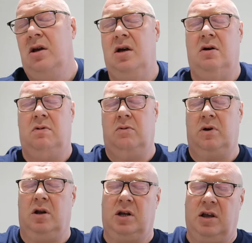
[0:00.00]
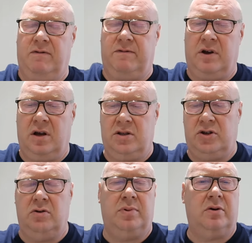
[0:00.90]
oh, well, we're going to give
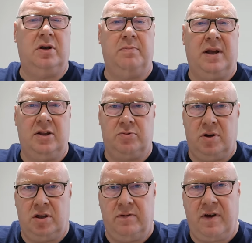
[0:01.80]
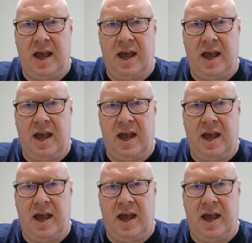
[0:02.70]
£2 billion worth of